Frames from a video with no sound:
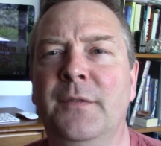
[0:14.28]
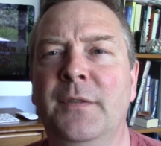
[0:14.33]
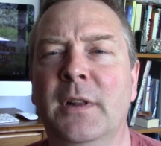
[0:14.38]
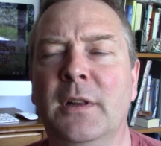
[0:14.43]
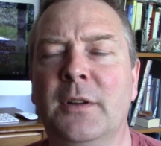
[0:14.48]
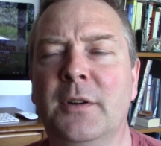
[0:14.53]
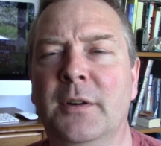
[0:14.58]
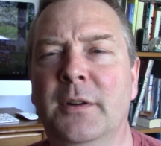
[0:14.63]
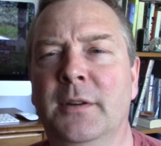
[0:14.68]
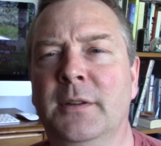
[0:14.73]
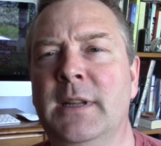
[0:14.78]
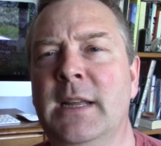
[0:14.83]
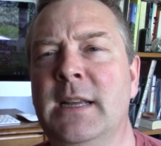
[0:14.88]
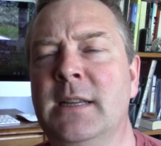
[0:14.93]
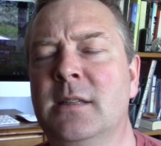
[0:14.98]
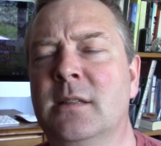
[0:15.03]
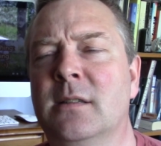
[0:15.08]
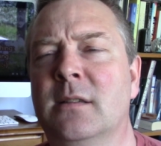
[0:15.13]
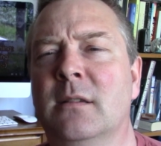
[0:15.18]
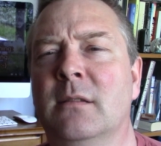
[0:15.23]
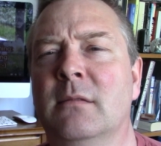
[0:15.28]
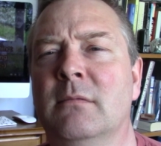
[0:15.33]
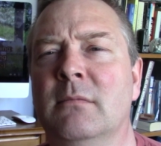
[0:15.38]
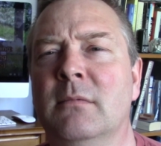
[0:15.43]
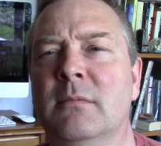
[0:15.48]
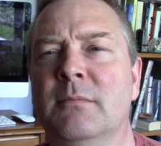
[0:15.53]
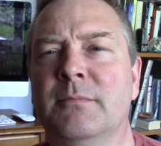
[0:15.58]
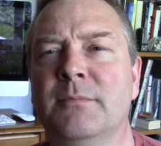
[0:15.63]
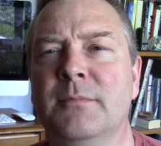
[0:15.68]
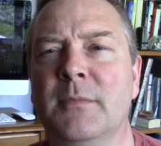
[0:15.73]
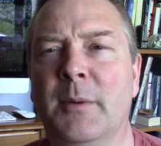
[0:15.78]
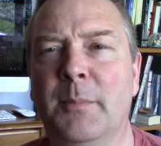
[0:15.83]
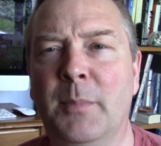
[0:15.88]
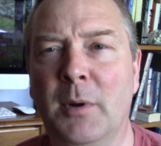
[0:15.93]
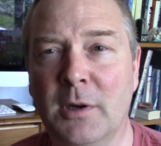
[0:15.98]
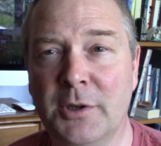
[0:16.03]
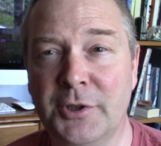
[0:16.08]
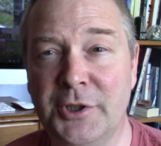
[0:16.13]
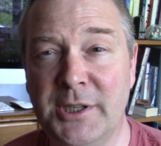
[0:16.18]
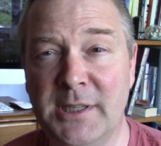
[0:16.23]
Vilkernes,
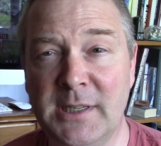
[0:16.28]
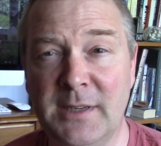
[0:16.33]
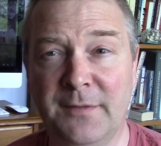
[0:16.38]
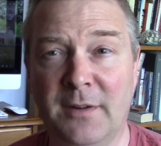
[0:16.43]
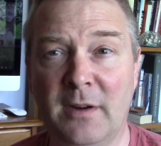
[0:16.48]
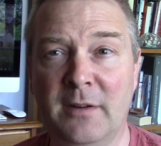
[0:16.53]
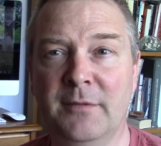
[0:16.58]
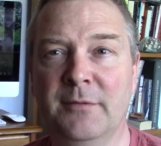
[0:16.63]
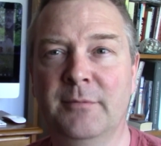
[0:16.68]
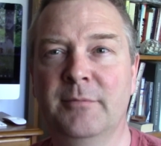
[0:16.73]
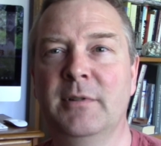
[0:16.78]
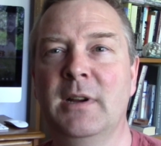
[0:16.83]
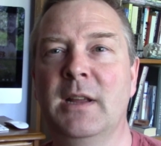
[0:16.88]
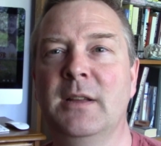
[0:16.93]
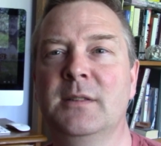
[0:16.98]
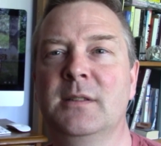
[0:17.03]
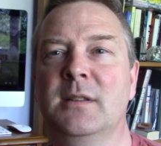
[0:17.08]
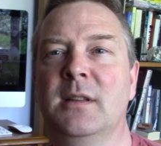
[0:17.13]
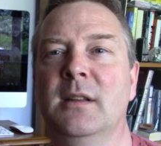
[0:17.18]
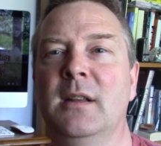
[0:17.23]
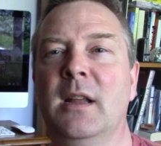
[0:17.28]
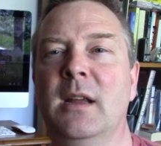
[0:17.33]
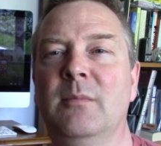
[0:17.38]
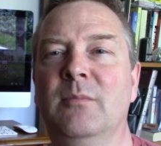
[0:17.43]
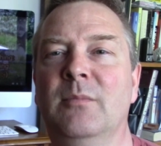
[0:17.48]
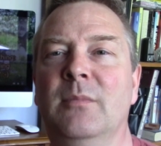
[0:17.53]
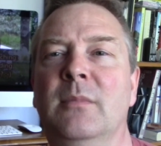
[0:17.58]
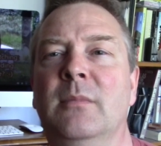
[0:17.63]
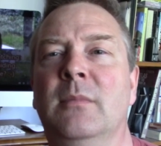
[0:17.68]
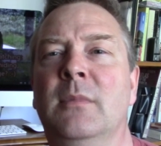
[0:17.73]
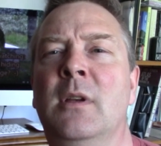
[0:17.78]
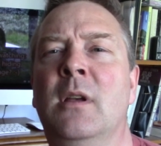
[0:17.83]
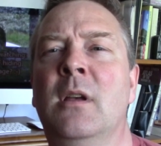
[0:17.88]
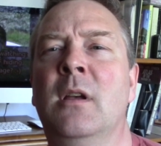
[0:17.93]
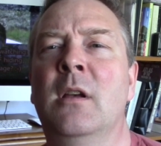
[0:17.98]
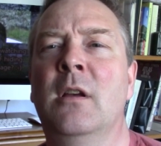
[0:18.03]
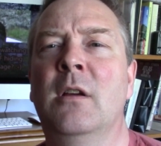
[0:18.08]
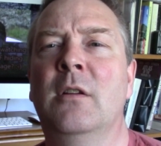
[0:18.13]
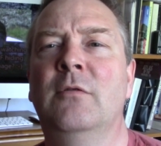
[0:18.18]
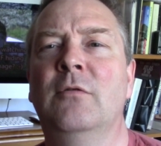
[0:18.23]
apologies if I've pronounced the name
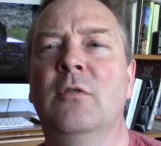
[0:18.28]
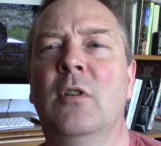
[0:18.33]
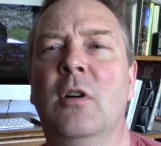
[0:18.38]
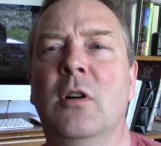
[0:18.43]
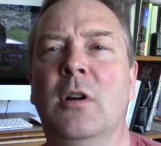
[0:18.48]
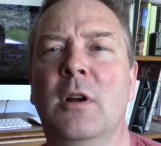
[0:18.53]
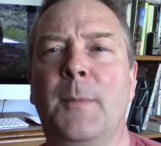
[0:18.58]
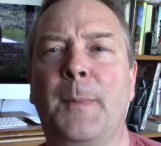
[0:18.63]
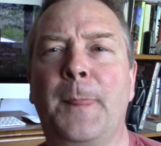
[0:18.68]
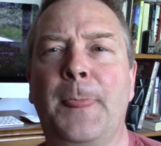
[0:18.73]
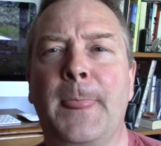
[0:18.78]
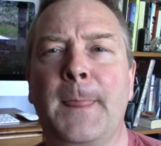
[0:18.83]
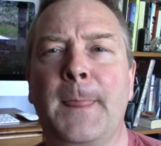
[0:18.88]
wrong,